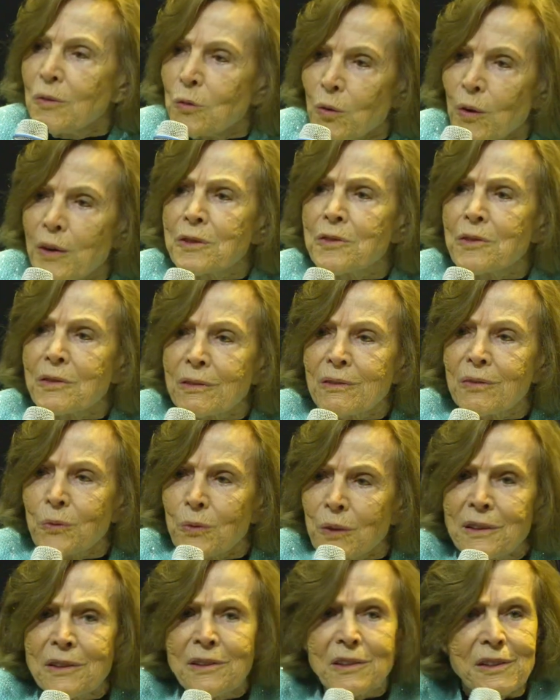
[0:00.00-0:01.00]

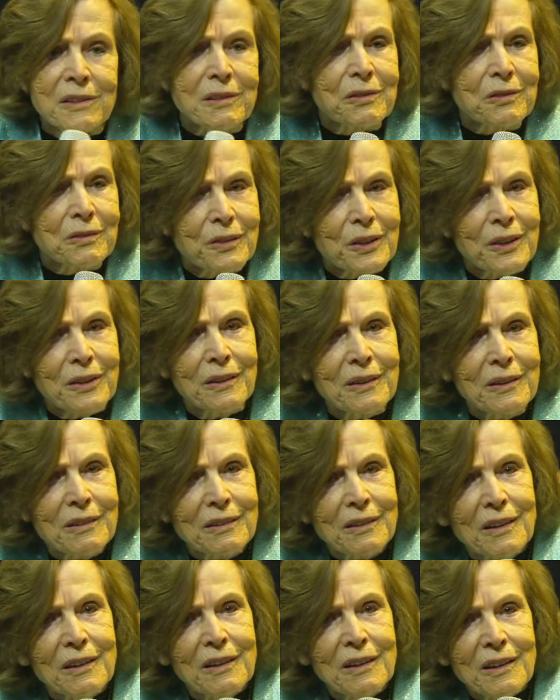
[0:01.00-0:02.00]
widely we
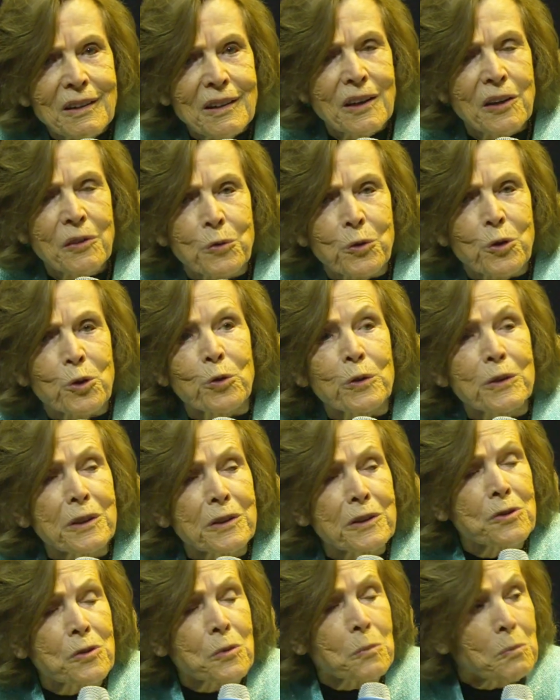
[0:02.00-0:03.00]
have
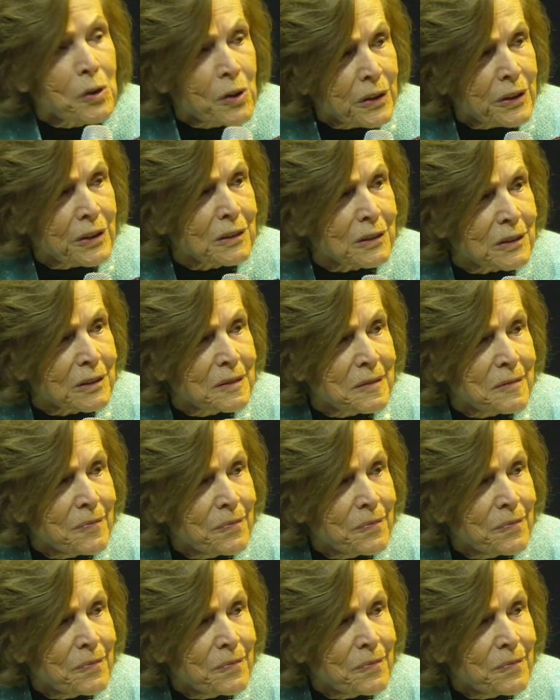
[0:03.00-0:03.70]
created a market